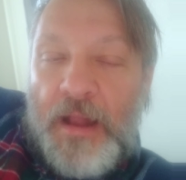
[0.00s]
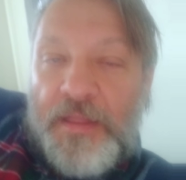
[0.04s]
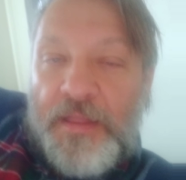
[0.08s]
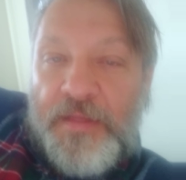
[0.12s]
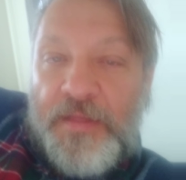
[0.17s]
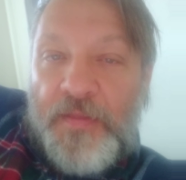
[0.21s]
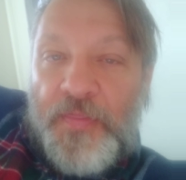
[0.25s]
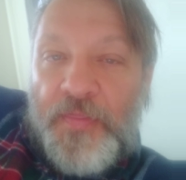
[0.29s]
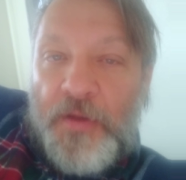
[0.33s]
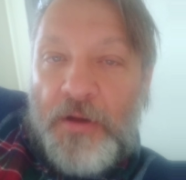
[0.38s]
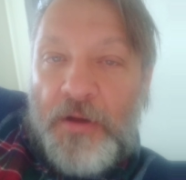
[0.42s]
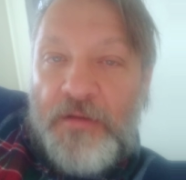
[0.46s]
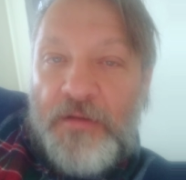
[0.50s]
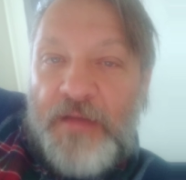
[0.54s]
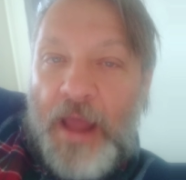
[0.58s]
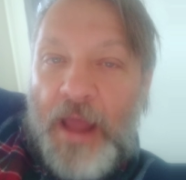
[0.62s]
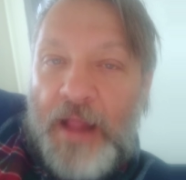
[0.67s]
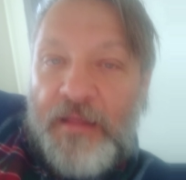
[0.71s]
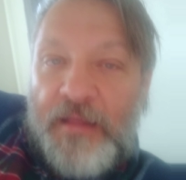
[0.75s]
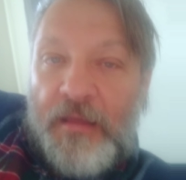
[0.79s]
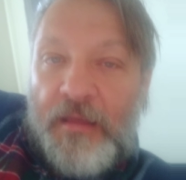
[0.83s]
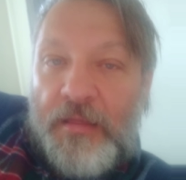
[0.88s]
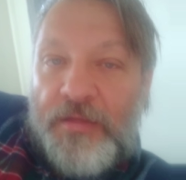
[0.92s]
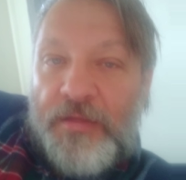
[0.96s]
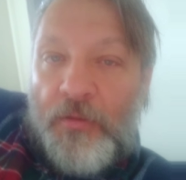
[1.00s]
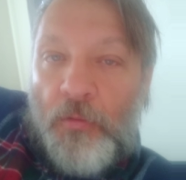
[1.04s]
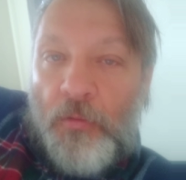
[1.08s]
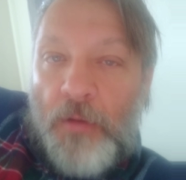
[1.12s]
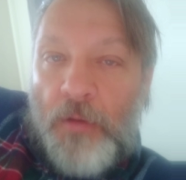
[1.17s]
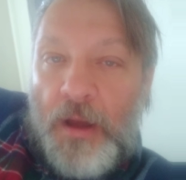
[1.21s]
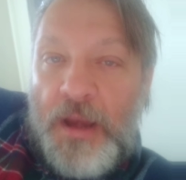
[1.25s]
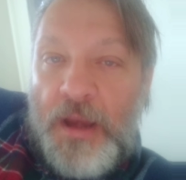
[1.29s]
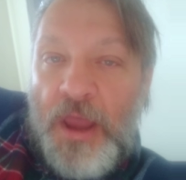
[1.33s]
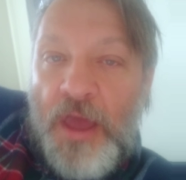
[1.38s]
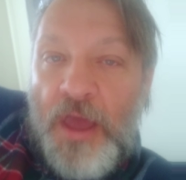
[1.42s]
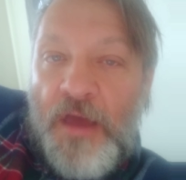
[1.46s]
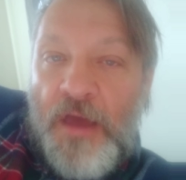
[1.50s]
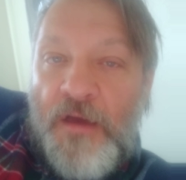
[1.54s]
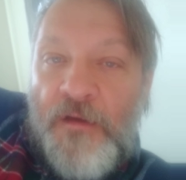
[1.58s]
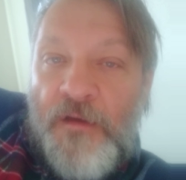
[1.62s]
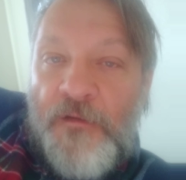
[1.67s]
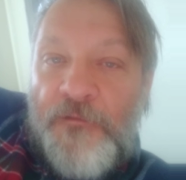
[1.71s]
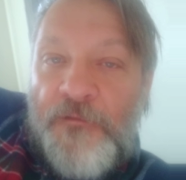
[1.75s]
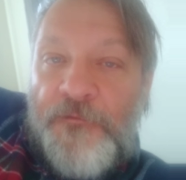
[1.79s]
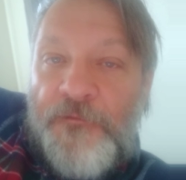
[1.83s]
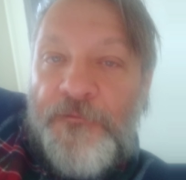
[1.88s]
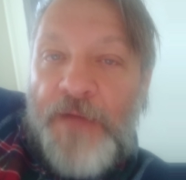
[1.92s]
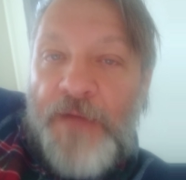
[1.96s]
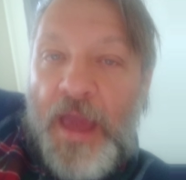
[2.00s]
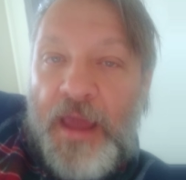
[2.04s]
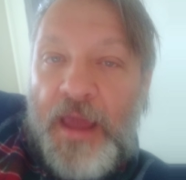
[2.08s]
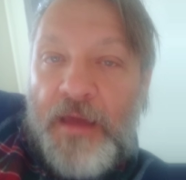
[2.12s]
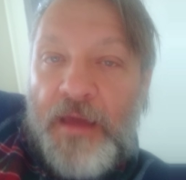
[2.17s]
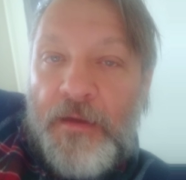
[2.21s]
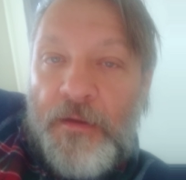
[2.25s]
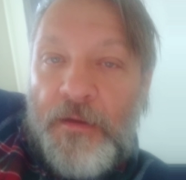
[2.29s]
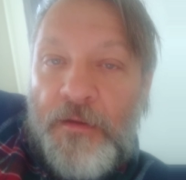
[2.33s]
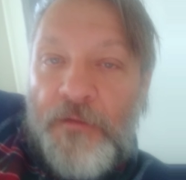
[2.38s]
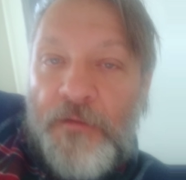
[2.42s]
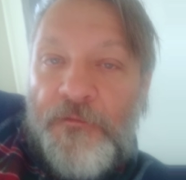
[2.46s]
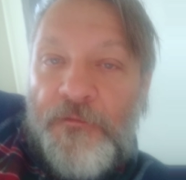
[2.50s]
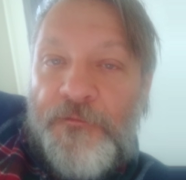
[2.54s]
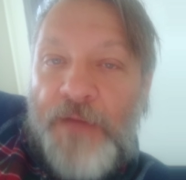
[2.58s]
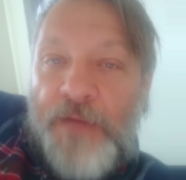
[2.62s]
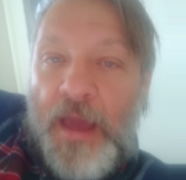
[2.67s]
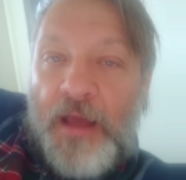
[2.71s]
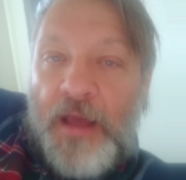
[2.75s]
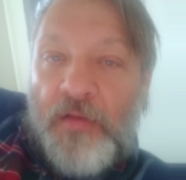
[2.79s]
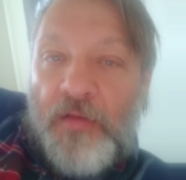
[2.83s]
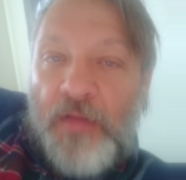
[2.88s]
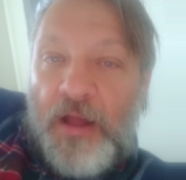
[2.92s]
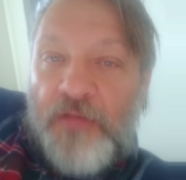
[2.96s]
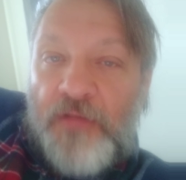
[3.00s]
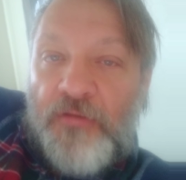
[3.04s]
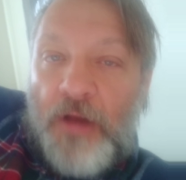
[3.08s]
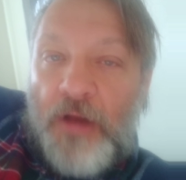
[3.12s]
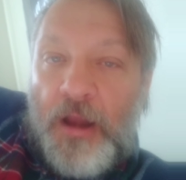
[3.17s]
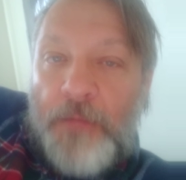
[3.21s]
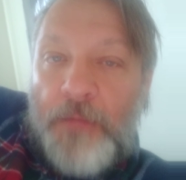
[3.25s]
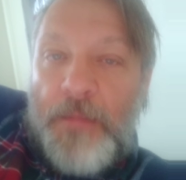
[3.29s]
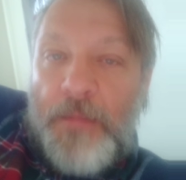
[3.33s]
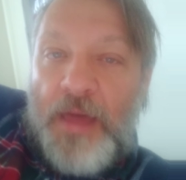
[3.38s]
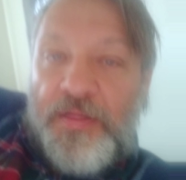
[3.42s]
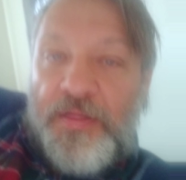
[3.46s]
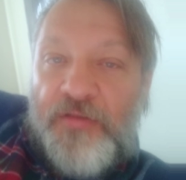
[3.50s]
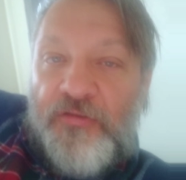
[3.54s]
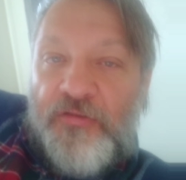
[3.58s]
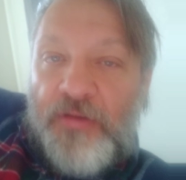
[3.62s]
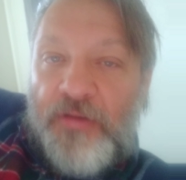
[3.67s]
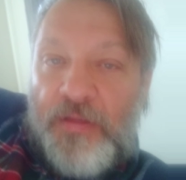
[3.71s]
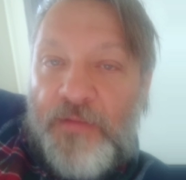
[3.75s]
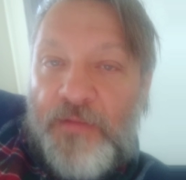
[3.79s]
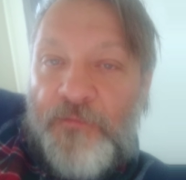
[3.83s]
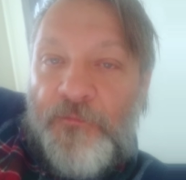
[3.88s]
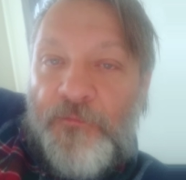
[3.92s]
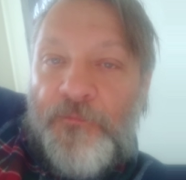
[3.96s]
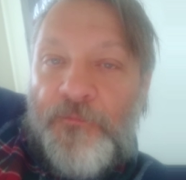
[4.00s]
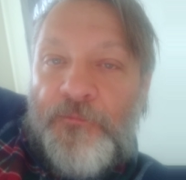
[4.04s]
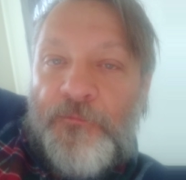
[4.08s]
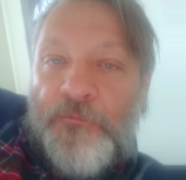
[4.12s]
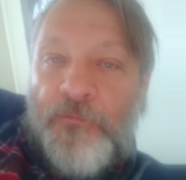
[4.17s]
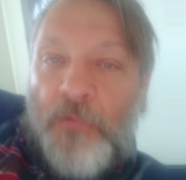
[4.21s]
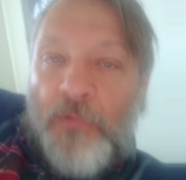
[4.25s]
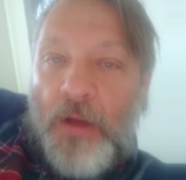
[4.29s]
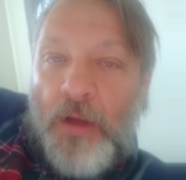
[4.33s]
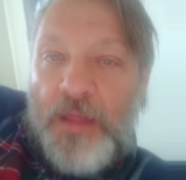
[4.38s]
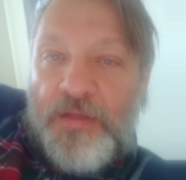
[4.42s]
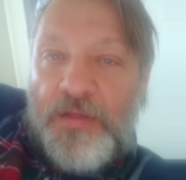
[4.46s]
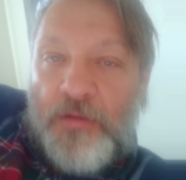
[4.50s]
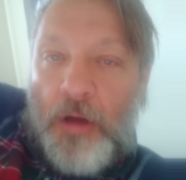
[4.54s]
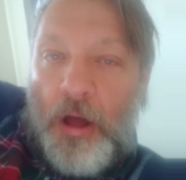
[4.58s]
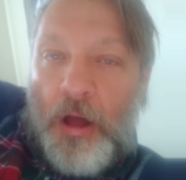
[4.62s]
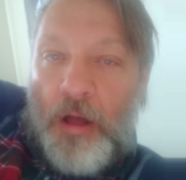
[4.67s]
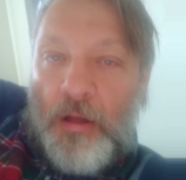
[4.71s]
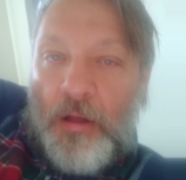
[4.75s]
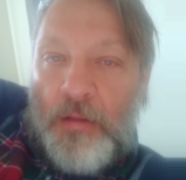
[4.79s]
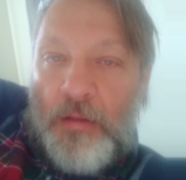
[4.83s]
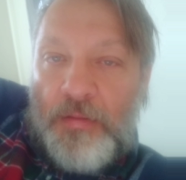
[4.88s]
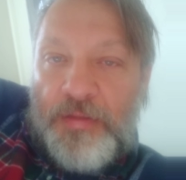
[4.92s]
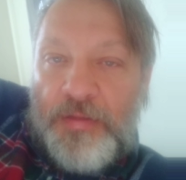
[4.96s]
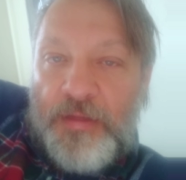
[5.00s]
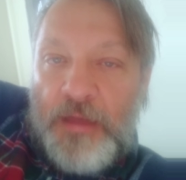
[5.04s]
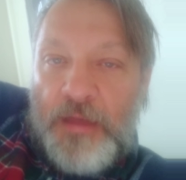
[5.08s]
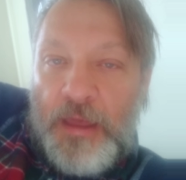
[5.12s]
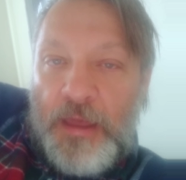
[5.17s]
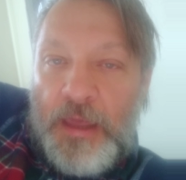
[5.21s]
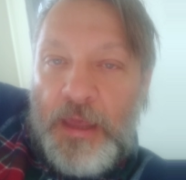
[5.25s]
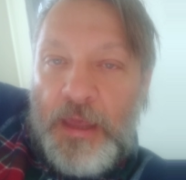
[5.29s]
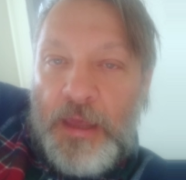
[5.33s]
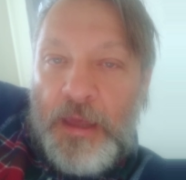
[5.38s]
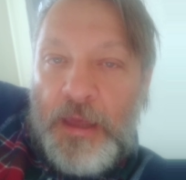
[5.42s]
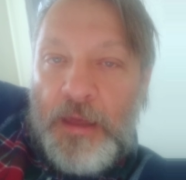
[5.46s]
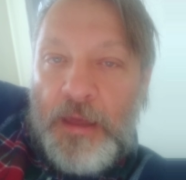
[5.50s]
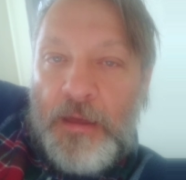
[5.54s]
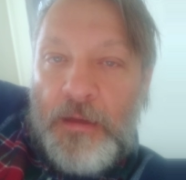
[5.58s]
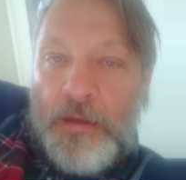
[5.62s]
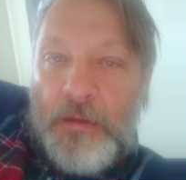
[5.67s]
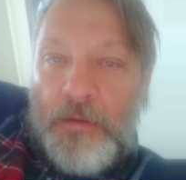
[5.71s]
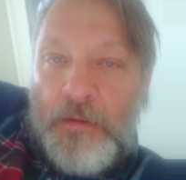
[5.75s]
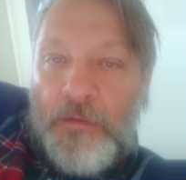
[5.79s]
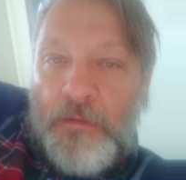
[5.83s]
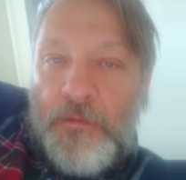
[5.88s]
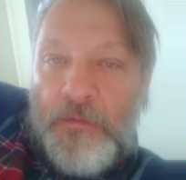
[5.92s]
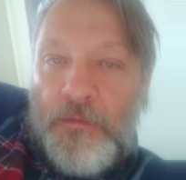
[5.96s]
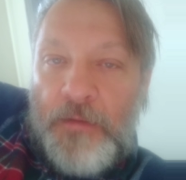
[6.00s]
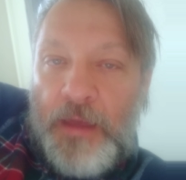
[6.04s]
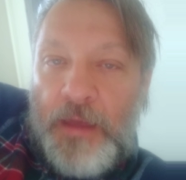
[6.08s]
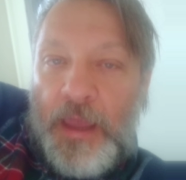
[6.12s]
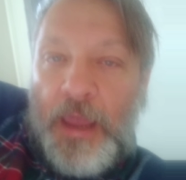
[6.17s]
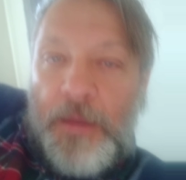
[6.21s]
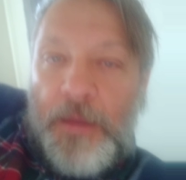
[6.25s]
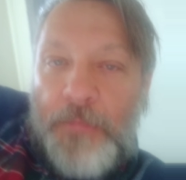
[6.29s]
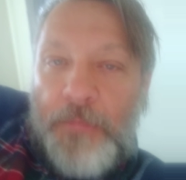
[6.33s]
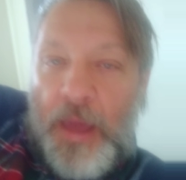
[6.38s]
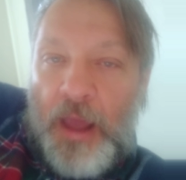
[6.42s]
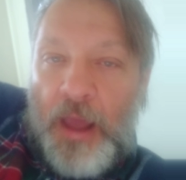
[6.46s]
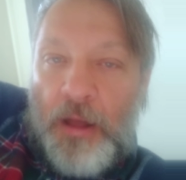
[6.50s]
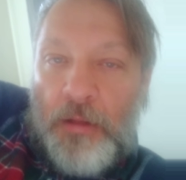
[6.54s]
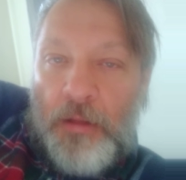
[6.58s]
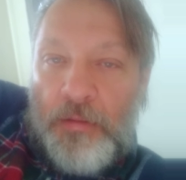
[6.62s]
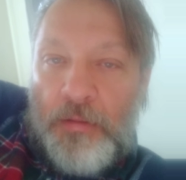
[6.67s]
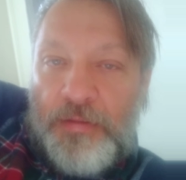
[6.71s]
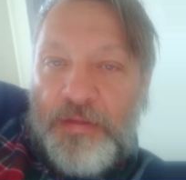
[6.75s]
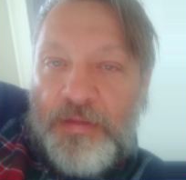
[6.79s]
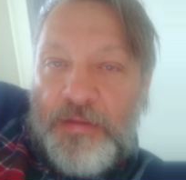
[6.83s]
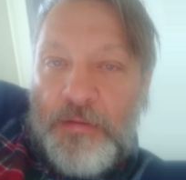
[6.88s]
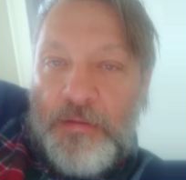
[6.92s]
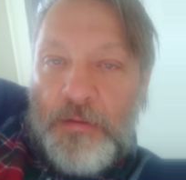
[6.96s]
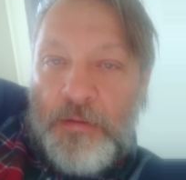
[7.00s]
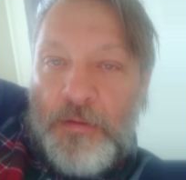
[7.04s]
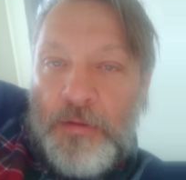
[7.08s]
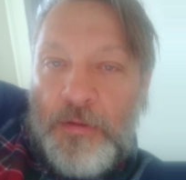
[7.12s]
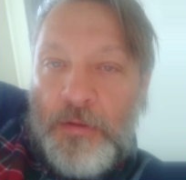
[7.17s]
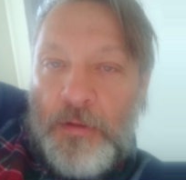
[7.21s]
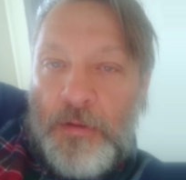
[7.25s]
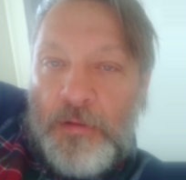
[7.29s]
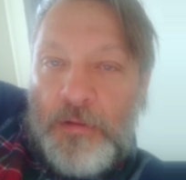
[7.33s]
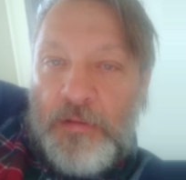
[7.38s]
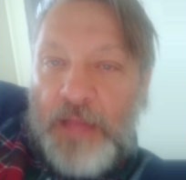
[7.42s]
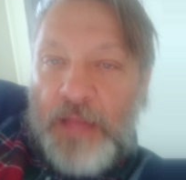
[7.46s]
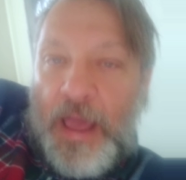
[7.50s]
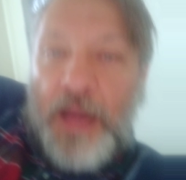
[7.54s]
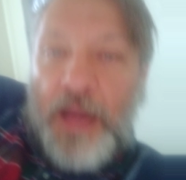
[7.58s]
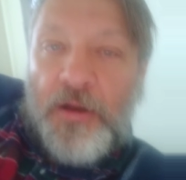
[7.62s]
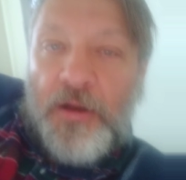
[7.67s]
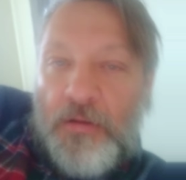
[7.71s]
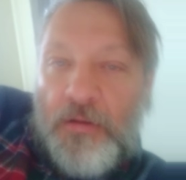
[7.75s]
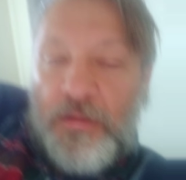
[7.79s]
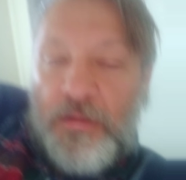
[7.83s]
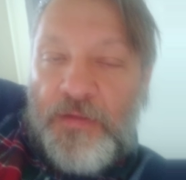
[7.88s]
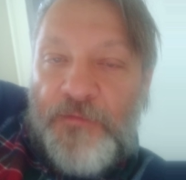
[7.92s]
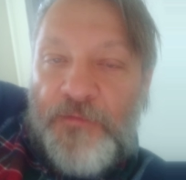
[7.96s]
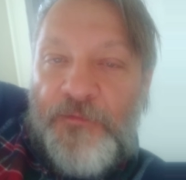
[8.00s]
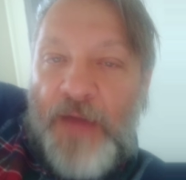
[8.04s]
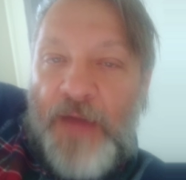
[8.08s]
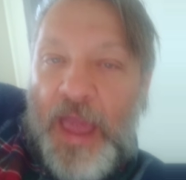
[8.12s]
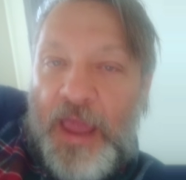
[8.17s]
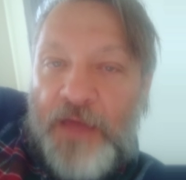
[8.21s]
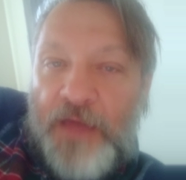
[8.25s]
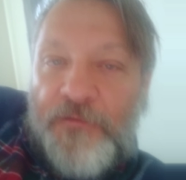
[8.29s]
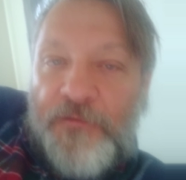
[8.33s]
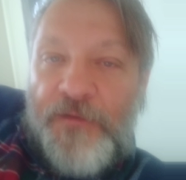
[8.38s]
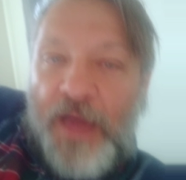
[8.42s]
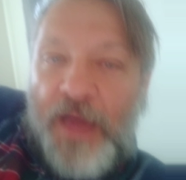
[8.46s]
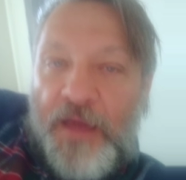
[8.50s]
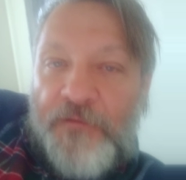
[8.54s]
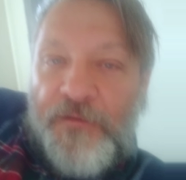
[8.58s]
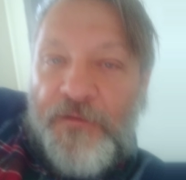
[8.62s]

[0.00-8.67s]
That's the third tactic. So 1, fake electronic messages, voice calls, emails, letters, fake.